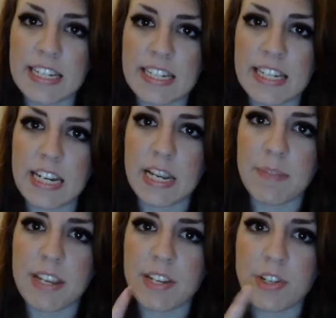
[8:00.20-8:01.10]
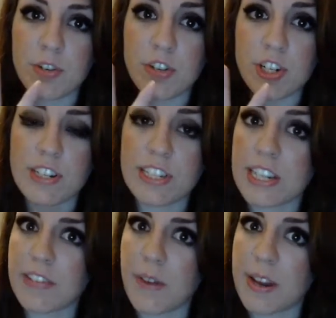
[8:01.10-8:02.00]
is sending me 2 shirts to
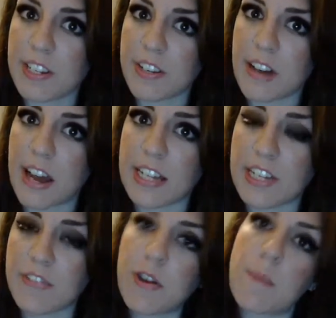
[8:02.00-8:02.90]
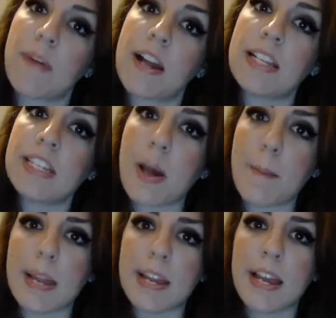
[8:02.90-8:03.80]
give away to you guys from Brain and
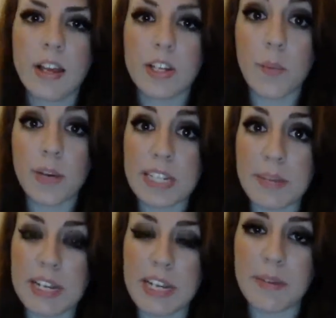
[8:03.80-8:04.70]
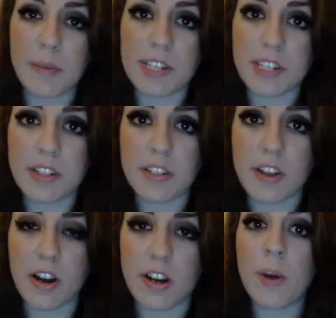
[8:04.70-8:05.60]
Zombie. So one's in a medium and one's in a
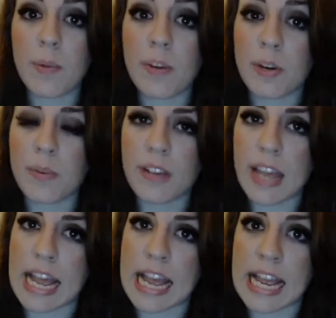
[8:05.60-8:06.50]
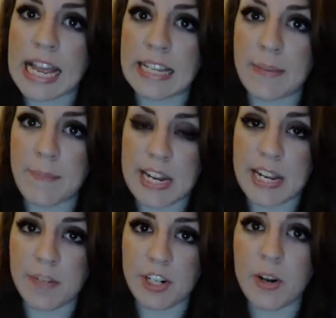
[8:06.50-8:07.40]
large. One winner will get a
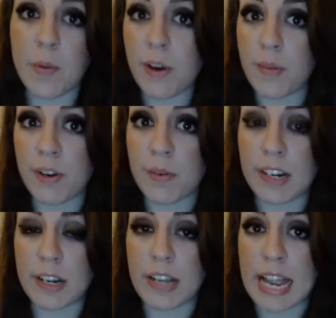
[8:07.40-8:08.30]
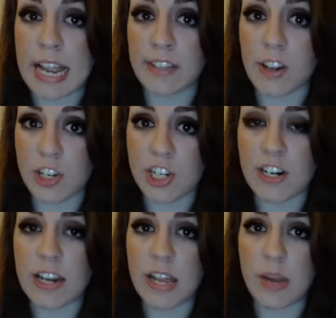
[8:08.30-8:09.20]
medium shirt, one winner will get a large
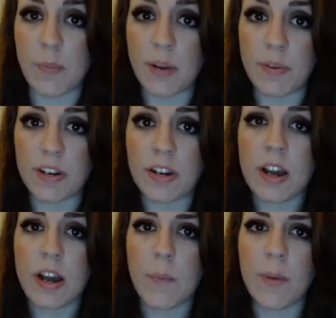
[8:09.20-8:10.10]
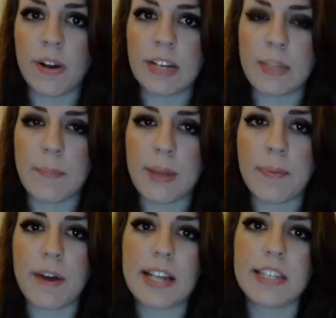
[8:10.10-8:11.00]
shirt, and one winner will get the big
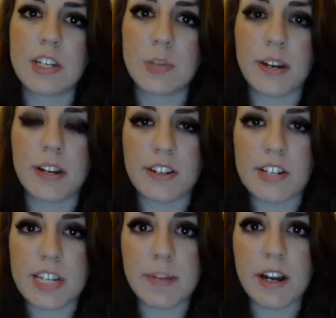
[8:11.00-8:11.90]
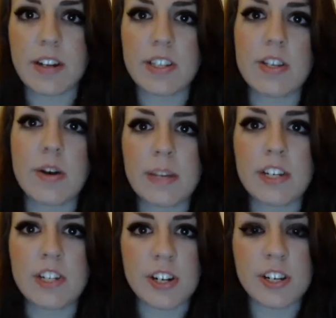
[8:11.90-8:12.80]
prize, the $20 Steam card. So make
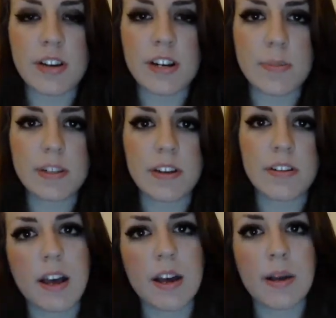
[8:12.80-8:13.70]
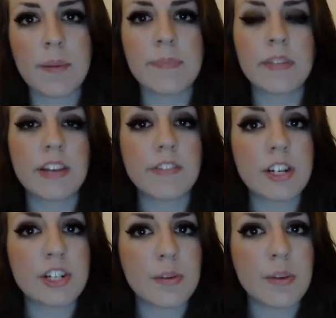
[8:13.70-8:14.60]
sure you enter below.
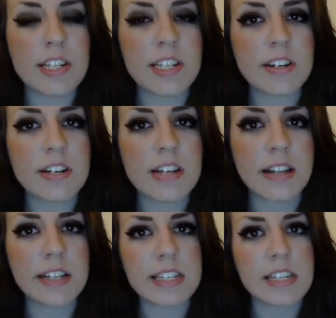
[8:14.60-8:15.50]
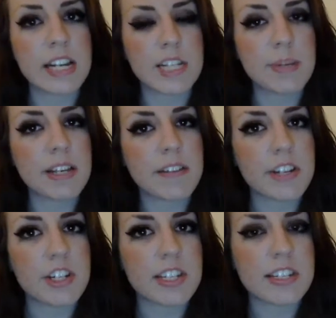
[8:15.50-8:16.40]
Convention-wise here in Dallas, the next big
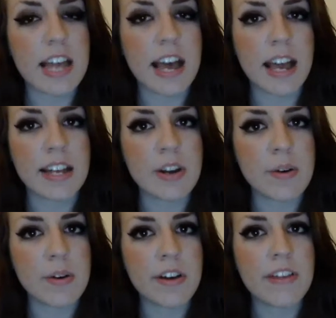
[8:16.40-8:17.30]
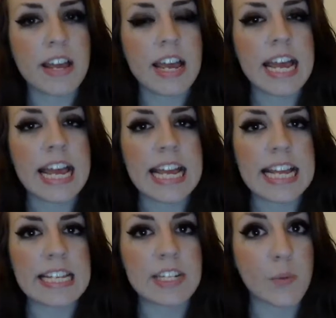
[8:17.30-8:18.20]
convention that I know of
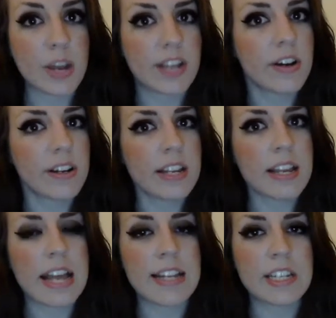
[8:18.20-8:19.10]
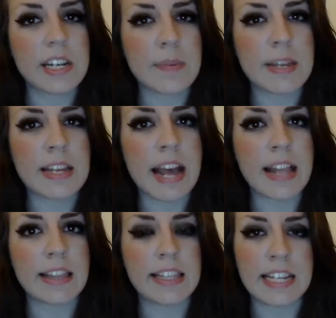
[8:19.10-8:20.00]
is QuakeCon, and it's going to be
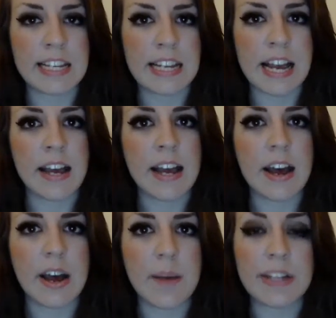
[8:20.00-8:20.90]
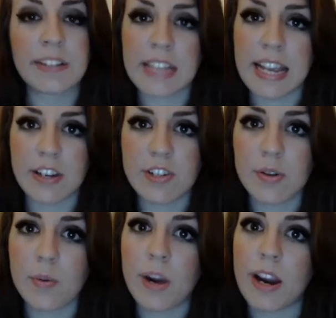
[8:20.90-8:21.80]
at the Hilton
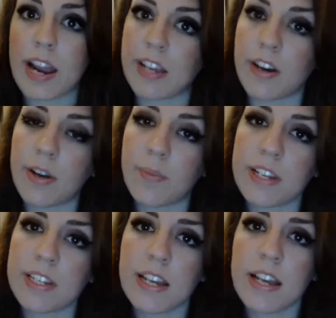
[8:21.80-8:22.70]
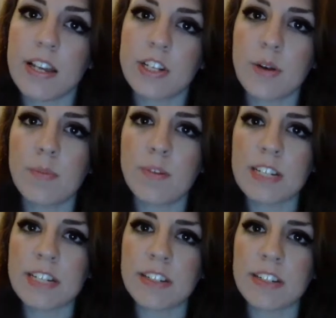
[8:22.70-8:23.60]
Anatole, where A-Kon was. So more
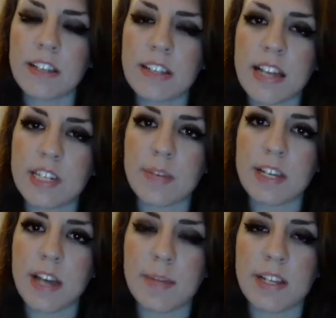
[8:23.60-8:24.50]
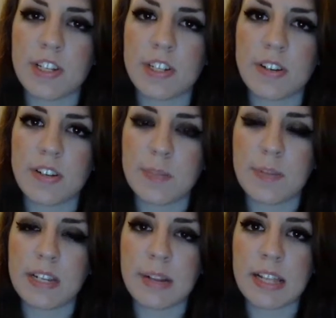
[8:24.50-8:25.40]
details on that to be coming soon. It's
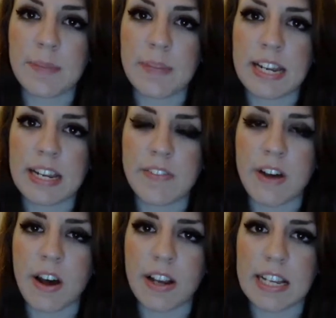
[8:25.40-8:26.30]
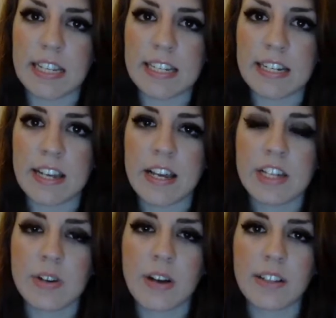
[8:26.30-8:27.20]
been in the beginning of August,
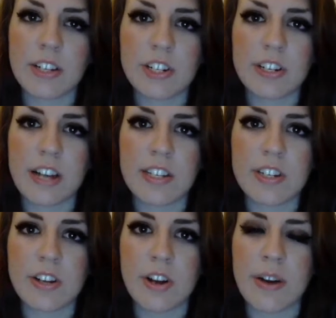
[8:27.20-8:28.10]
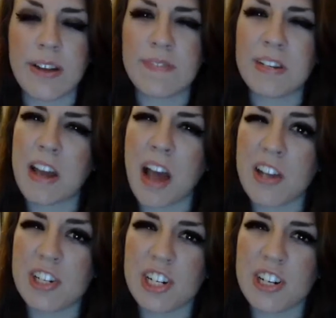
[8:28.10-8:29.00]
so I'll let you guys know. I'm
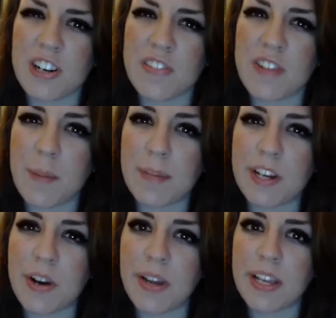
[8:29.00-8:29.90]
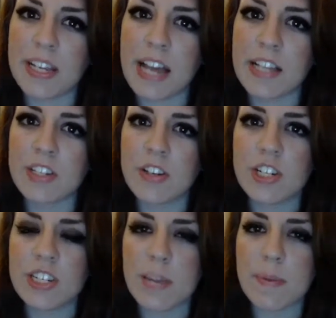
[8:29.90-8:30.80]
not sure if I'll be going yet, so
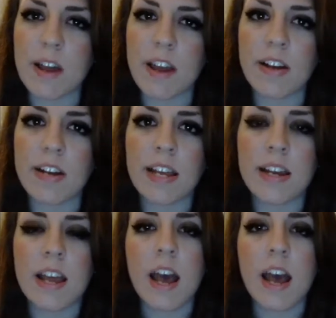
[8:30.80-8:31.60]
just keep an eye on it.